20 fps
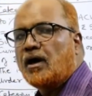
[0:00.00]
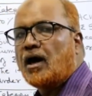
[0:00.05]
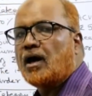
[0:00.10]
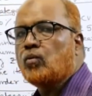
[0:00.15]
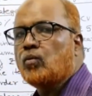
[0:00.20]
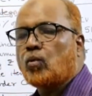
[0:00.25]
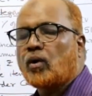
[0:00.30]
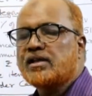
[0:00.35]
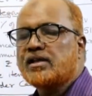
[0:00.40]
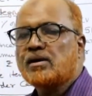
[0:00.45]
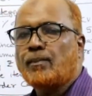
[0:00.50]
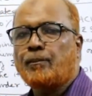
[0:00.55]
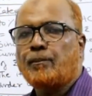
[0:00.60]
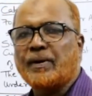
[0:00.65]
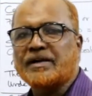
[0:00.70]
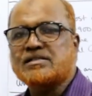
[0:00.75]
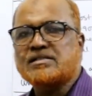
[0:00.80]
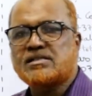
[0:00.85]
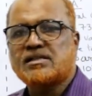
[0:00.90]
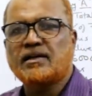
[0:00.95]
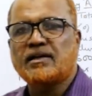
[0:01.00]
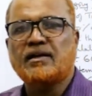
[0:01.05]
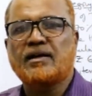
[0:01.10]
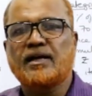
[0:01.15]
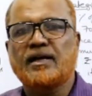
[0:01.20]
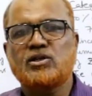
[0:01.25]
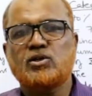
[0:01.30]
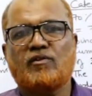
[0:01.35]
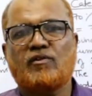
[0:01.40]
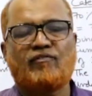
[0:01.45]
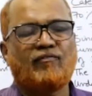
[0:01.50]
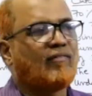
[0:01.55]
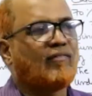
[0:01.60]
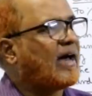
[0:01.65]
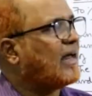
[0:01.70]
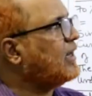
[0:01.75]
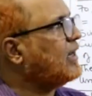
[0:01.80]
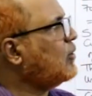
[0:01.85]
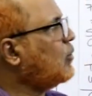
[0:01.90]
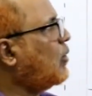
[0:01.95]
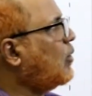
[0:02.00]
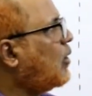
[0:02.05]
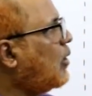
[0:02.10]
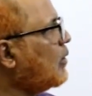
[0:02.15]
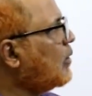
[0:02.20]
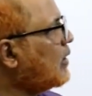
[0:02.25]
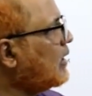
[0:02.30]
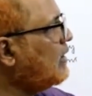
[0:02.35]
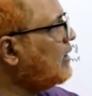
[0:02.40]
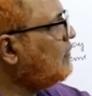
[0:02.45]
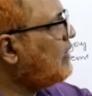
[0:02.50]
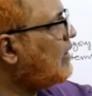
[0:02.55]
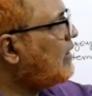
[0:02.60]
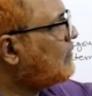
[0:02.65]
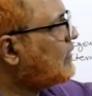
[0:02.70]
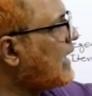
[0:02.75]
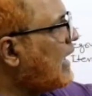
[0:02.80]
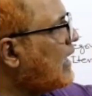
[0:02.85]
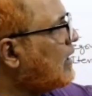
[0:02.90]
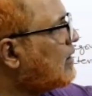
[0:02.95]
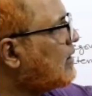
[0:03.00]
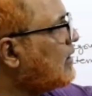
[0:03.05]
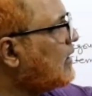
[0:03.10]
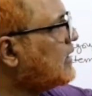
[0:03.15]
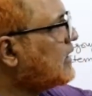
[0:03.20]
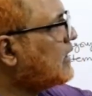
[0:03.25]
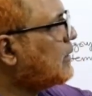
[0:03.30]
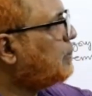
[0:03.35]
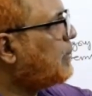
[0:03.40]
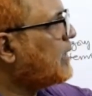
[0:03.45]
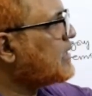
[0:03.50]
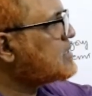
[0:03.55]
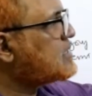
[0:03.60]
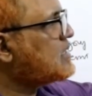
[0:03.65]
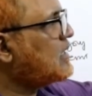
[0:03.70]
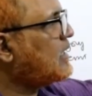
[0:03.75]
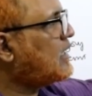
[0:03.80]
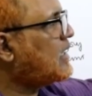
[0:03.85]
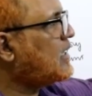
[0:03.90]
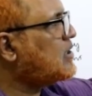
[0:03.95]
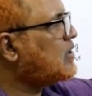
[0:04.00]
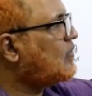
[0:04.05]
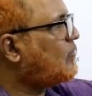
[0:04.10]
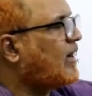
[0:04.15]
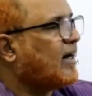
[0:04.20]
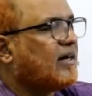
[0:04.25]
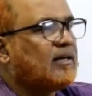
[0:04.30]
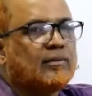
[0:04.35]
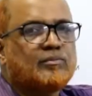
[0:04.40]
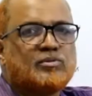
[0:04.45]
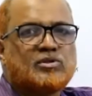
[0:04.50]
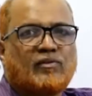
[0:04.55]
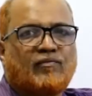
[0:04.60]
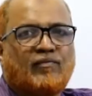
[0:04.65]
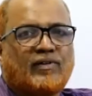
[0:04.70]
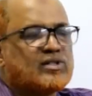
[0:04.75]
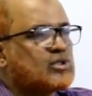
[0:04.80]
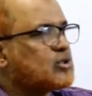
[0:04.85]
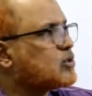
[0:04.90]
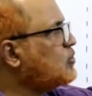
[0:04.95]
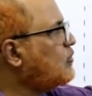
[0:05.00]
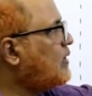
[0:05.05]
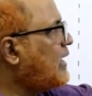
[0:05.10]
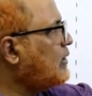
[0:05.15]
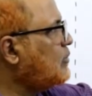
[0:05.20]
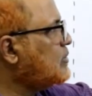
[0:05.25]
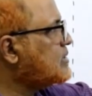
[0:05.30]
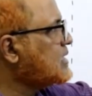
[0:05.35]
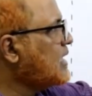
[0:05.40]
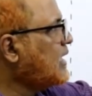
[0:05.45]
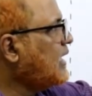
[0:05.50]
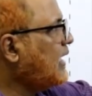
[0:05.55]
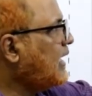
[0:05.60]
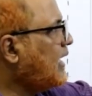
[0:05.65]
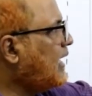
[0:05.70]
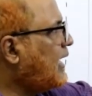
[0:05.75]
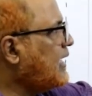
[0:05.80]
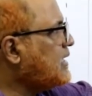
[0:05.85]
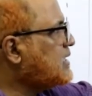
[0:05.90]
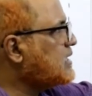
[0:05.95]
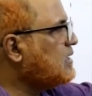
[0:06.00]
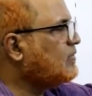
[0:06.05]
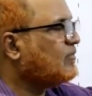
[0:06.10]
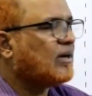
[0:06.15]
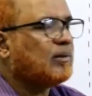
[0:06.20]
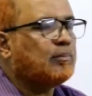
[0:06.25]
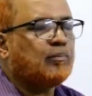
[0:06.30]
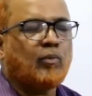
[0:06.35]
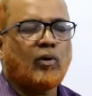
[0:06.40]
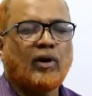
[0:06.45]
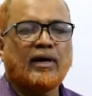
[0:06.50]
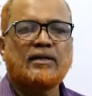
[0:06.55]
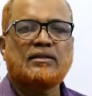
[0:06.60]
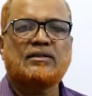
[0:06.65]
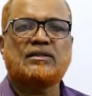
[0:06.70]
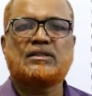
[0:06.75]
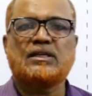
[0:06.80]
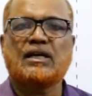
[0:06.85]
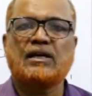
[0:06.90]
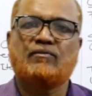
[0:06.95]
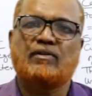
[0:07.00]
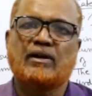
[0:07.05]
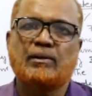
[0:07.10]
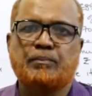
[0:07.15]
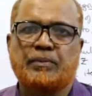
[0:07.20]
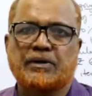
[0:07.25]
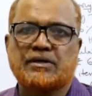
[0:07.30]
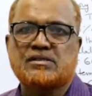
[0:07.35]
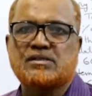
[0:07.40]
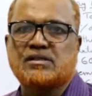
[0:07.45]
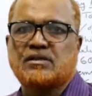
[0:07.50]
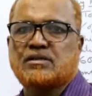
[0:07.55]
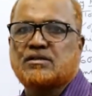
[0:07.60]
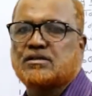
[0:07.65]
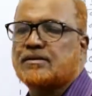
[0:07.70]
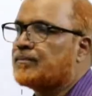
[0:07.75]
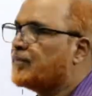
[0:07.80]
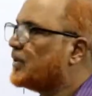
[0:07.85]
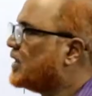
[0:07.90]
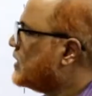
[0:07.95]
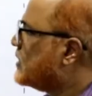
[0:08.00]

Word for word: And what is the percentage of value? Already we have calculated a percentage of items of first two values 81.31%.